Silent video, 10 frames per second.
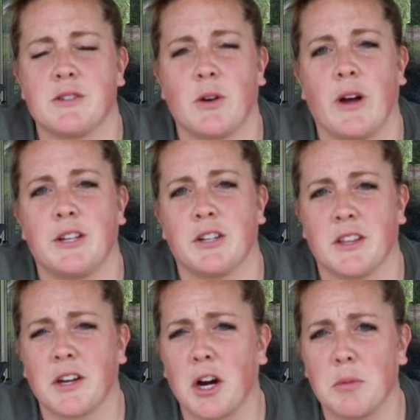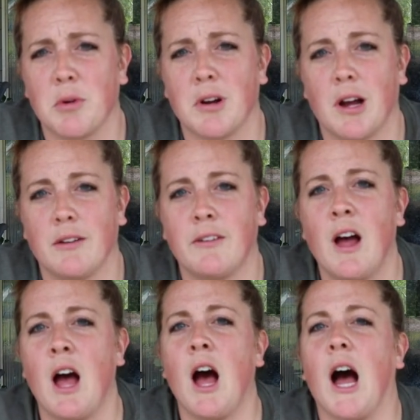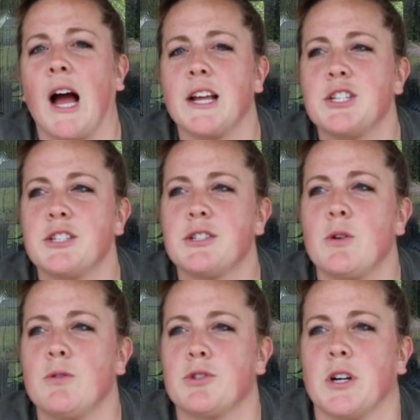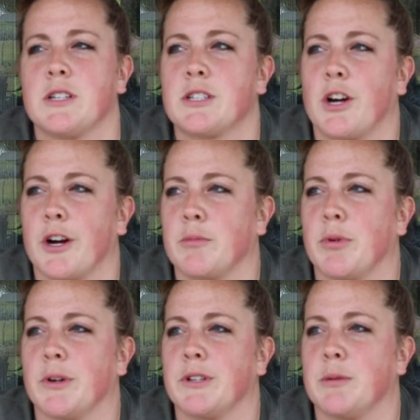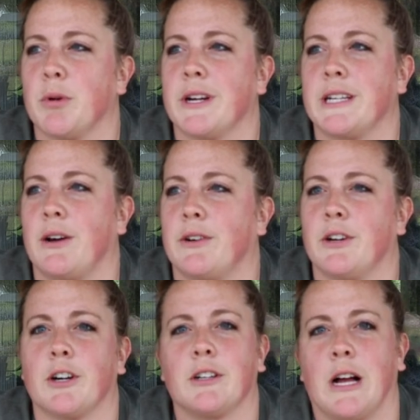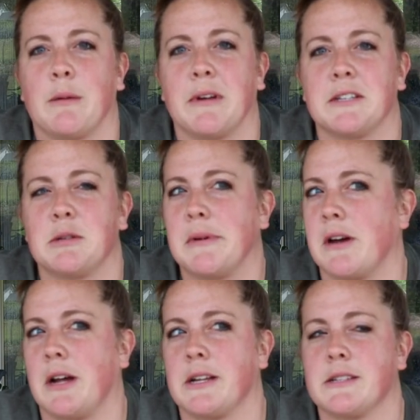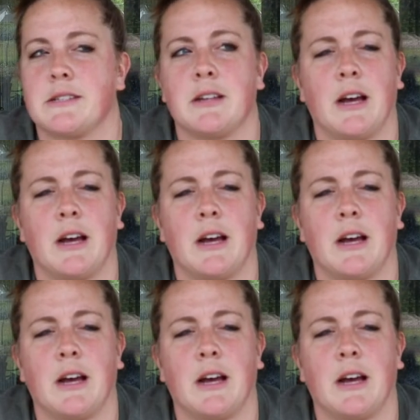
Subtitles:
So I took that cardboard off. I just don't trust cardboard to break down in our climate, to be honest.